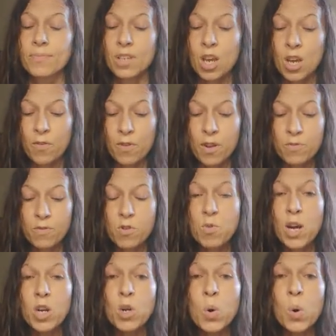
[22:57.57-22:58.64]
If you
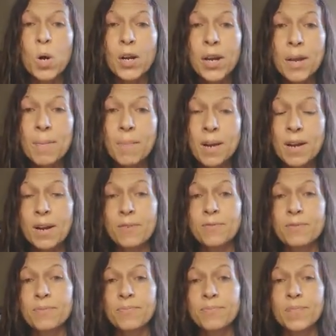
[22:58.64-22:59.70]
ignore him
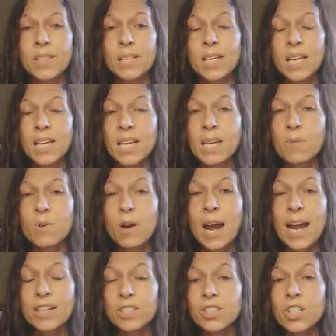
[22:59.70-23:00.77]
enough, he will
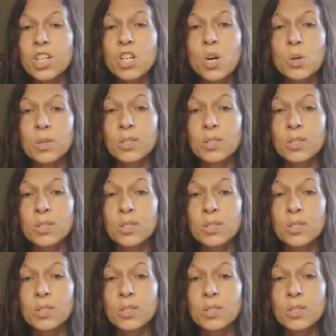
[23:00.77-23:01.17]
actually go